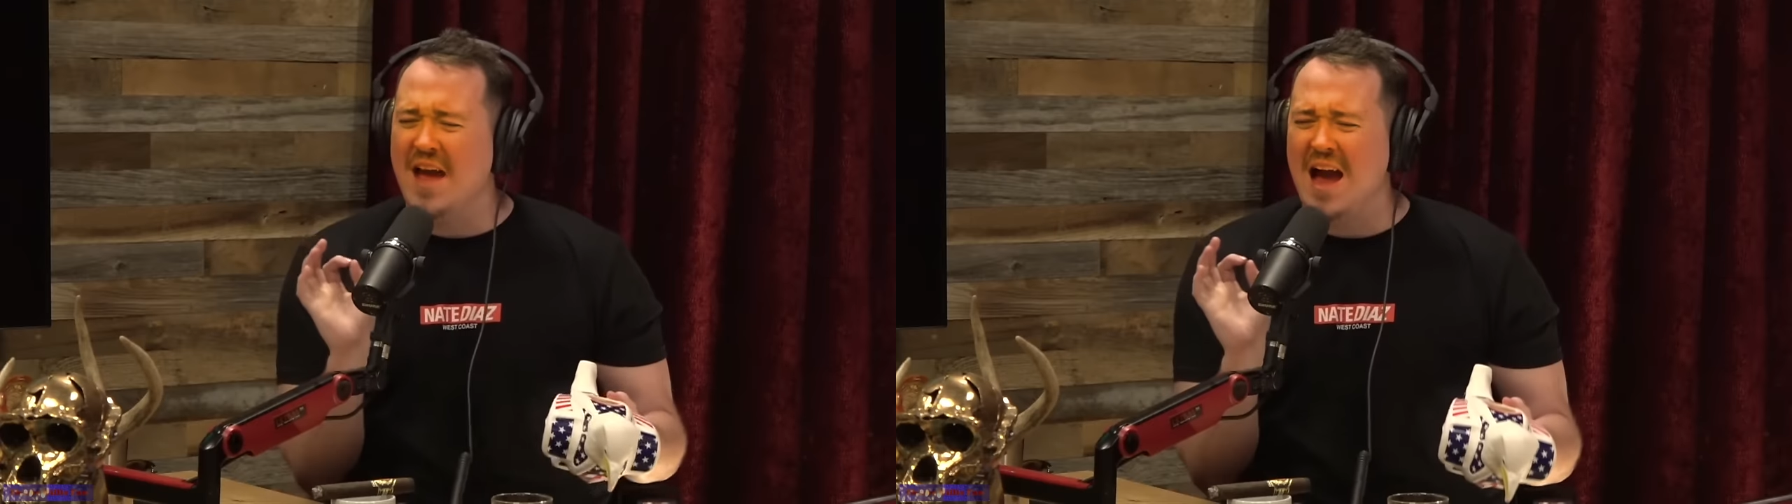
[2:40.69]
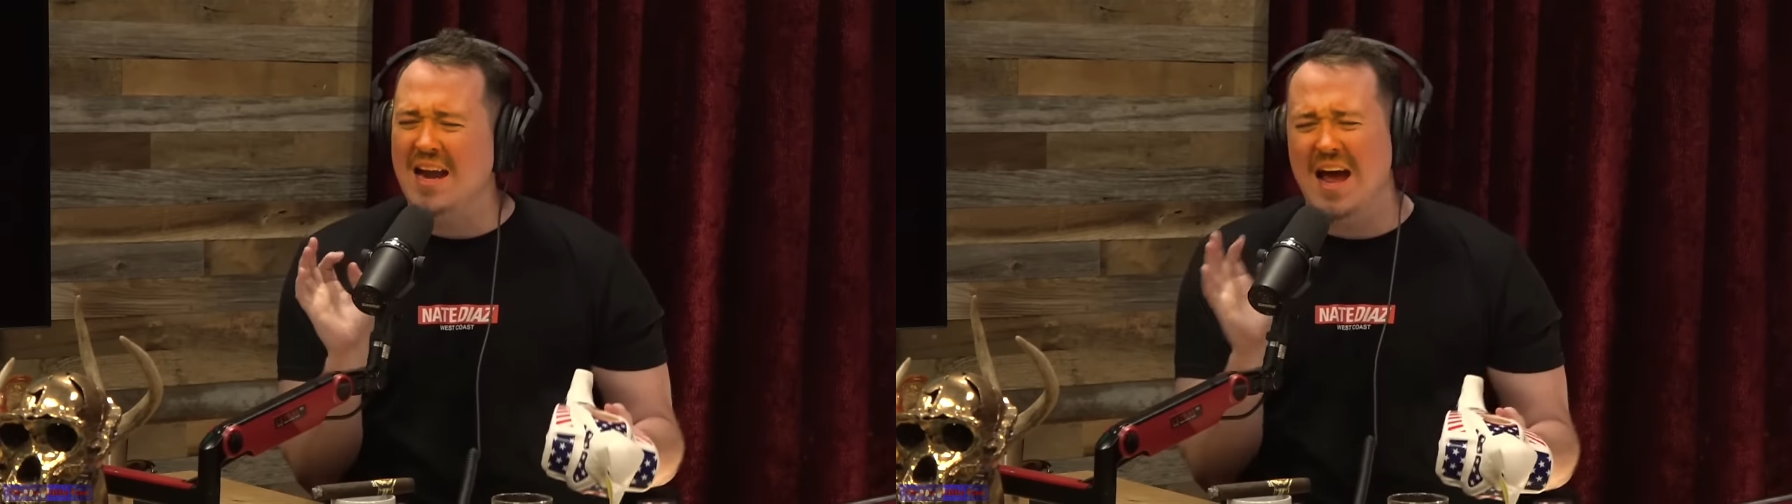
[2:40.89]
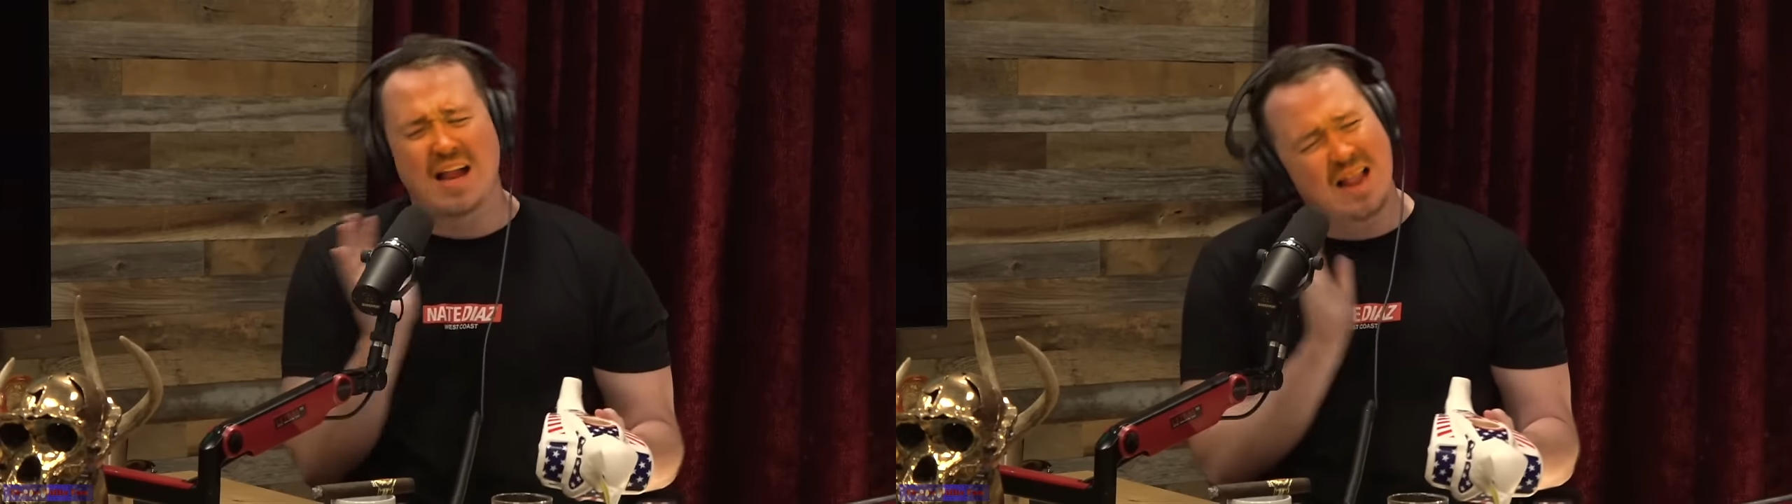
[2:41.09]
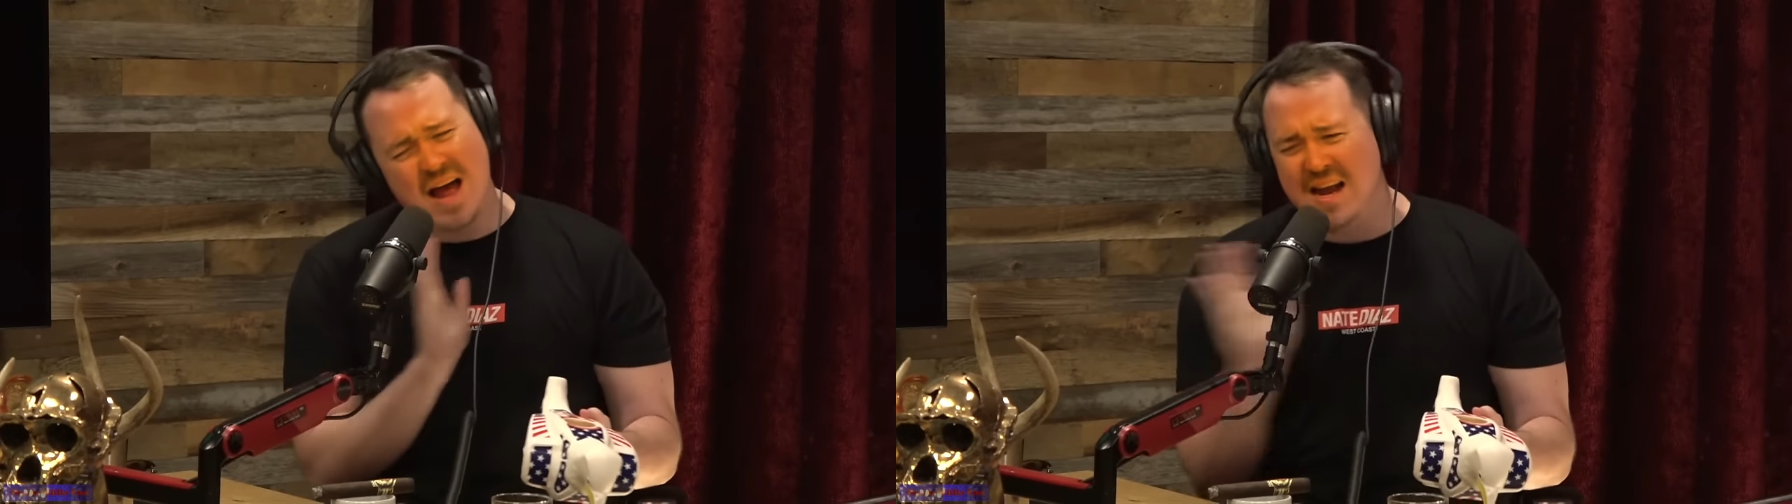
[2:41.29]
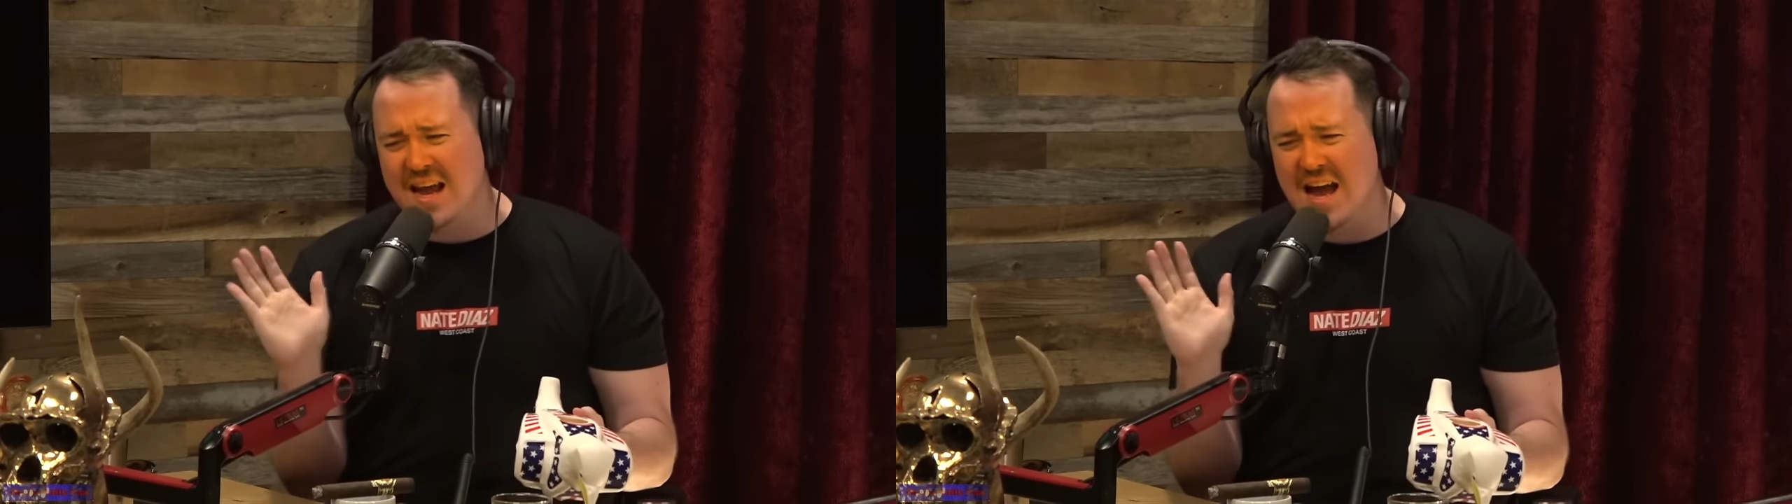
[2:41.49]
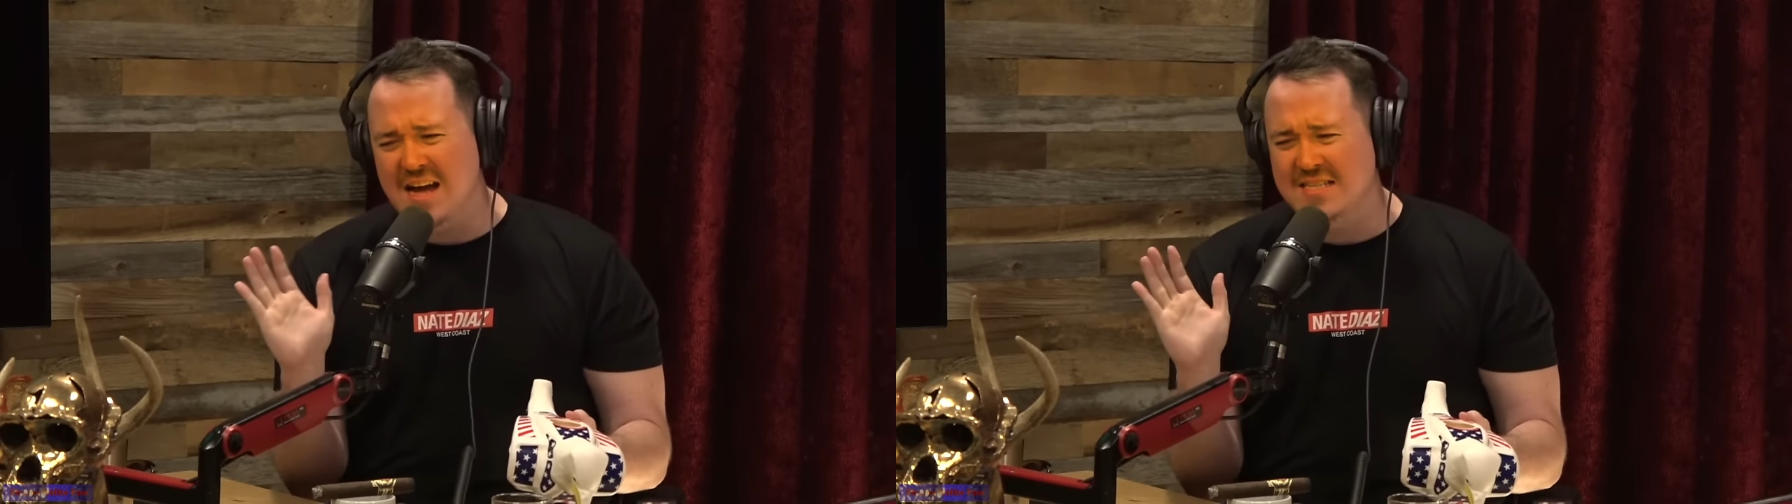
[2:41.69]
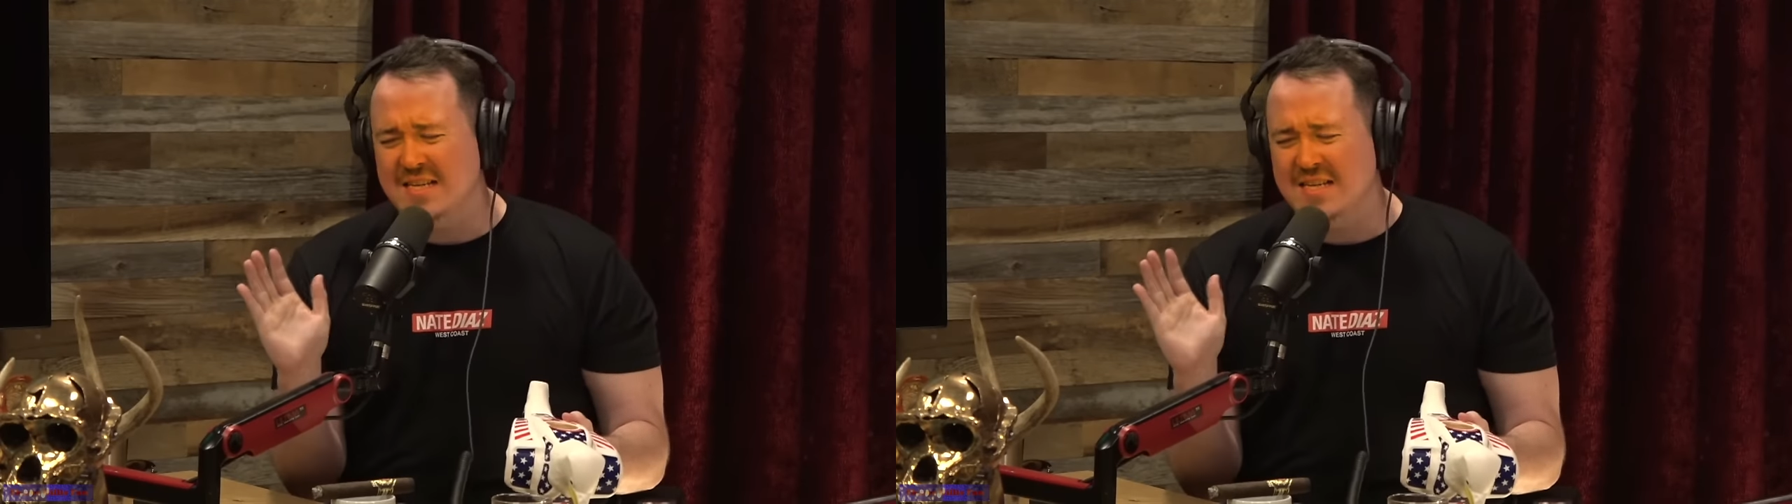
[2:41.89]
got a lot of guys